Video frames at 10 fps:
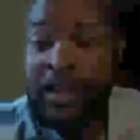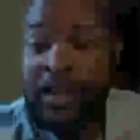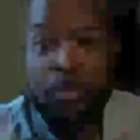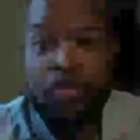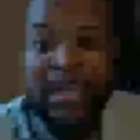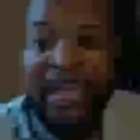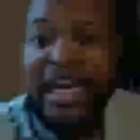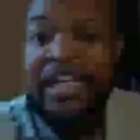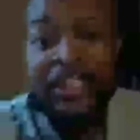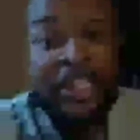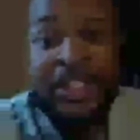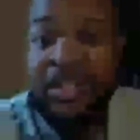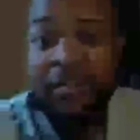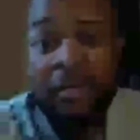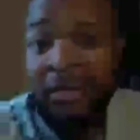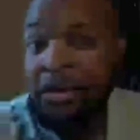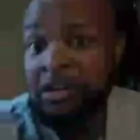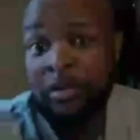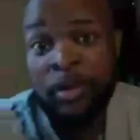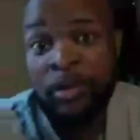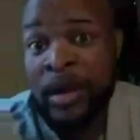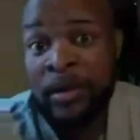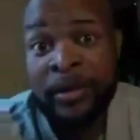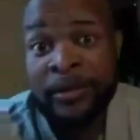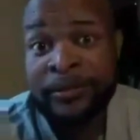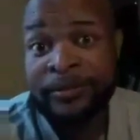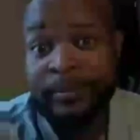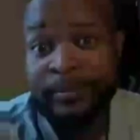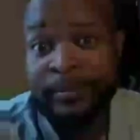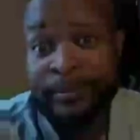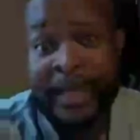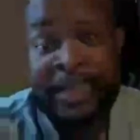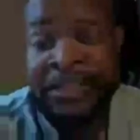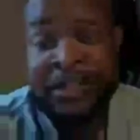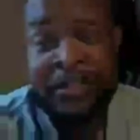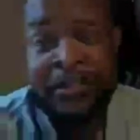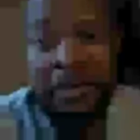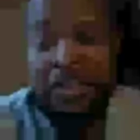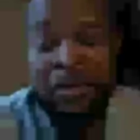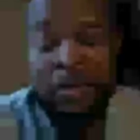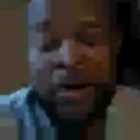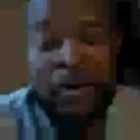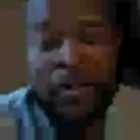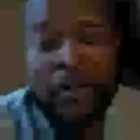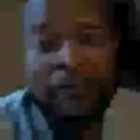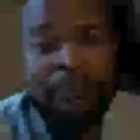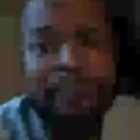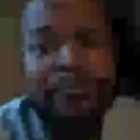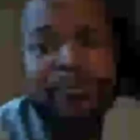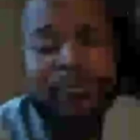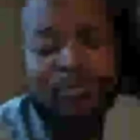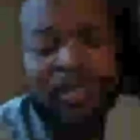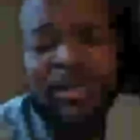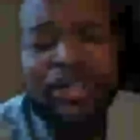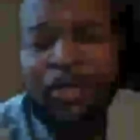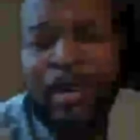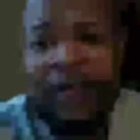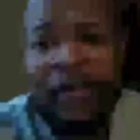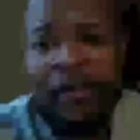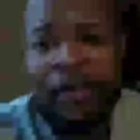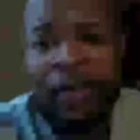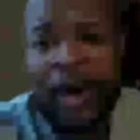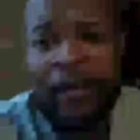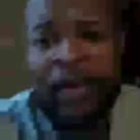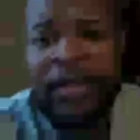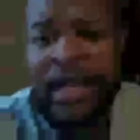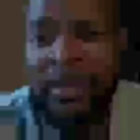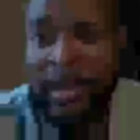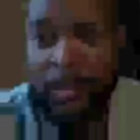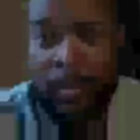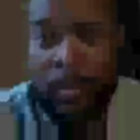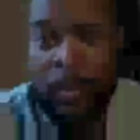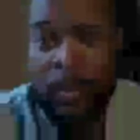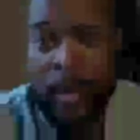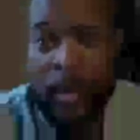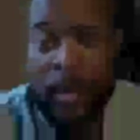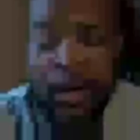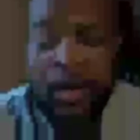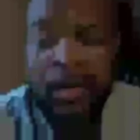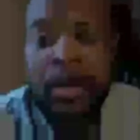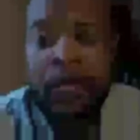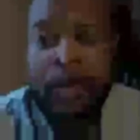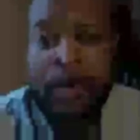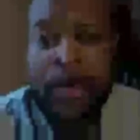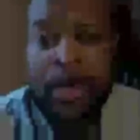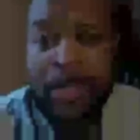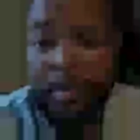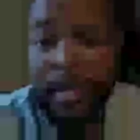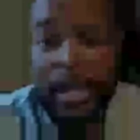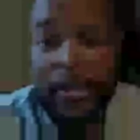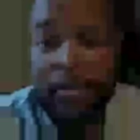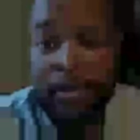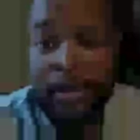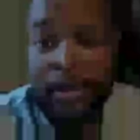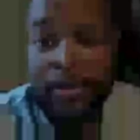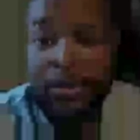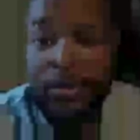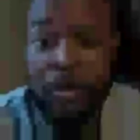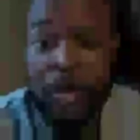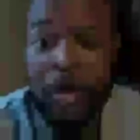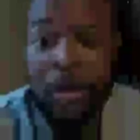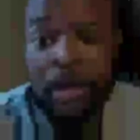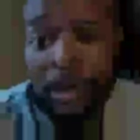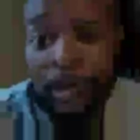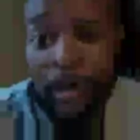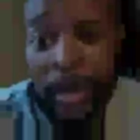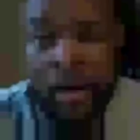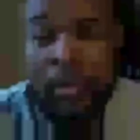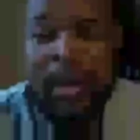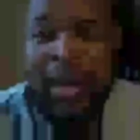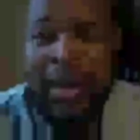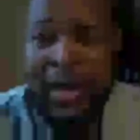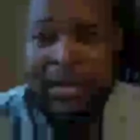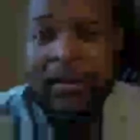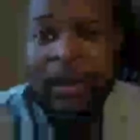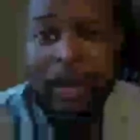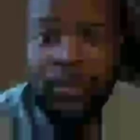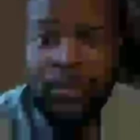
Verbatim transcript: mm-hmm. towards me. I just didn't feel comfortable around her. Mm-hmm. I just mm-hmm. didn't feel mm-hmm. comfortable around her. So, mm-hmm. gentlemen, if, if, your wife, and same thing with, with women, if your husband has friends who you're uncomfortable around, let them know